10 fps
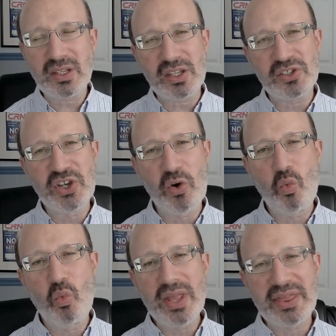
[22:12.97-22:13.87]
So
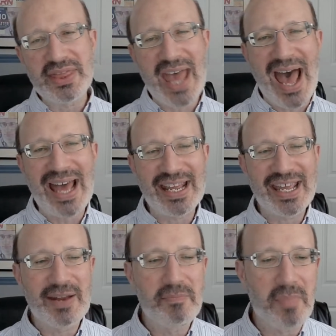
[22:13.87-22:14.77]
with that
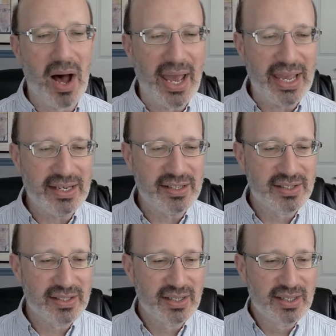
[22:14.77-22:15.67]
in
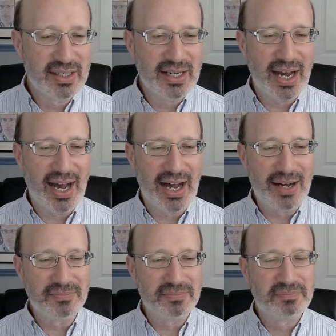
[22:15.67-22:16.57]
mind, I